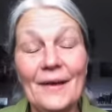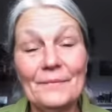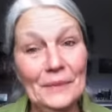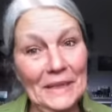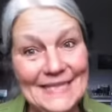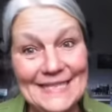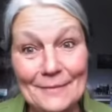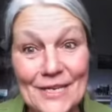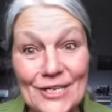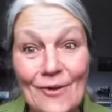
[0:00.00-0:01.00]
please let
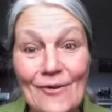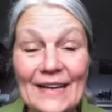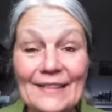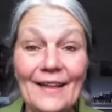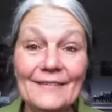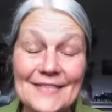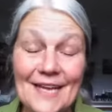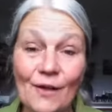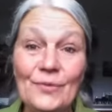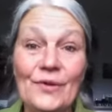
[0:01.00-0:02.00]
me know. I'd love to
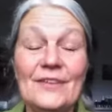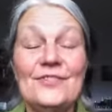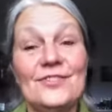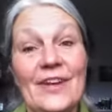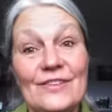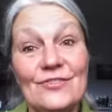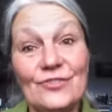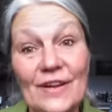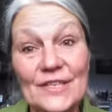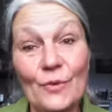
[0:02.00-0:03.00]
help you understand your
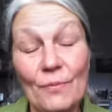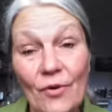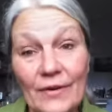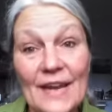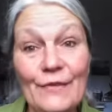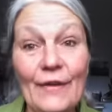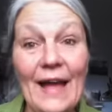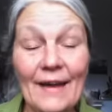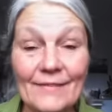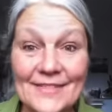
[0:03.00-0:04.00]
strengths report. And if you
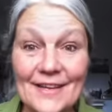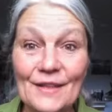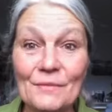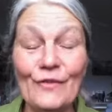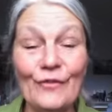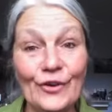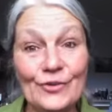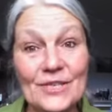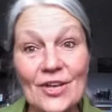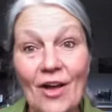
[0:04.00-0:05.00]
haven't done them, you've heard
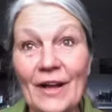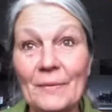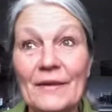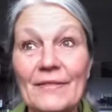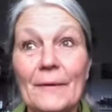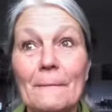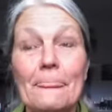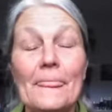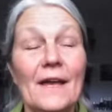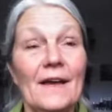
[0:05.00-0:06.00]
me talk about them.
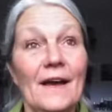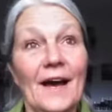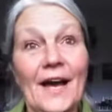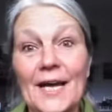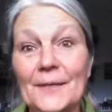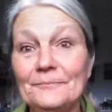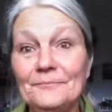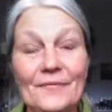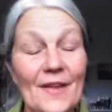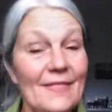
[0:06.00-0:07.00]

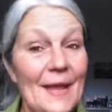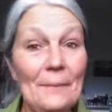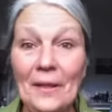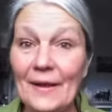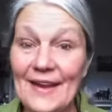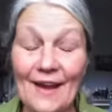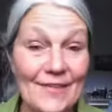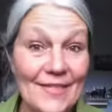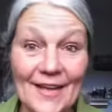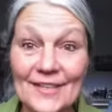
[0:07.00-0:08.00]
They apply to
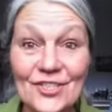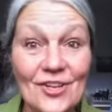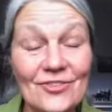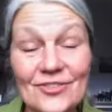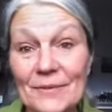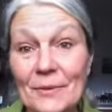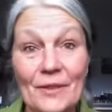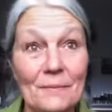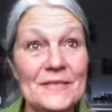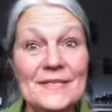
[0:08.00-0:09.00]
everything. It's not just about the
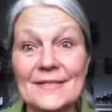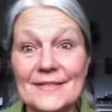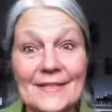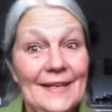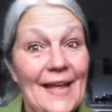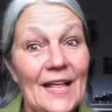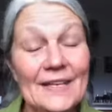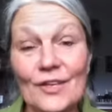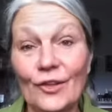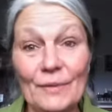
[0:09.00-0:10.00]
business.
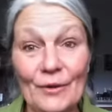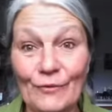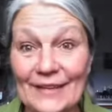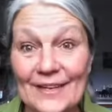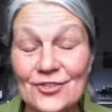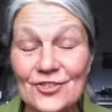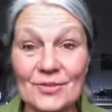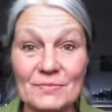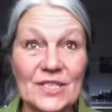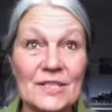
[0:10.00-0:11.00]
It's all about
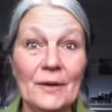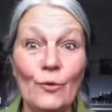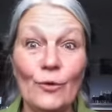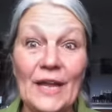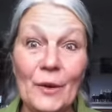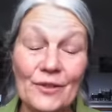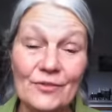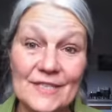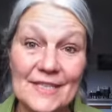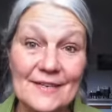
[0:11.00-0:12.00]
relationships. It's about working with your
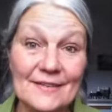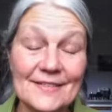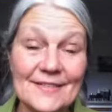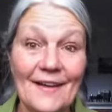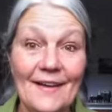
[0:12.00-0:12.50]
teens.